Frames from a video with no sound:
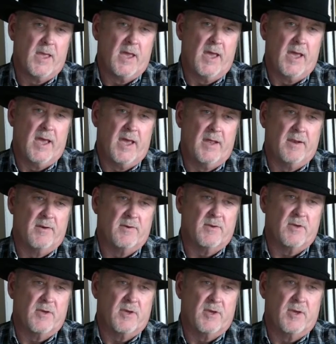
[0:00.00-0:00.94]
And
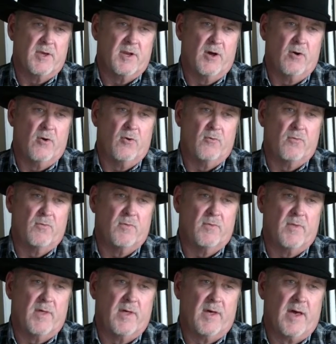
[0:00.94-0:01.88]
you know,
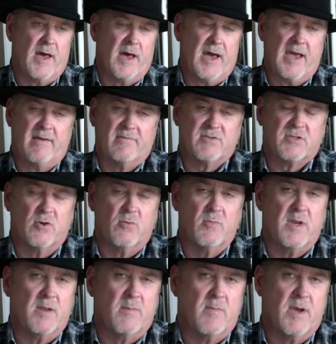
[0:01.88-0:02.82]
I have so
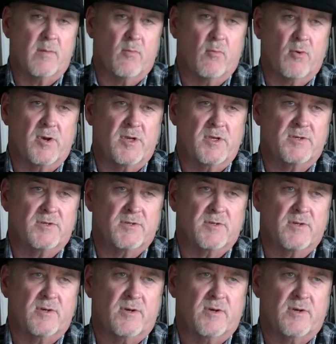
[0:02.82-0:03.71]
many memories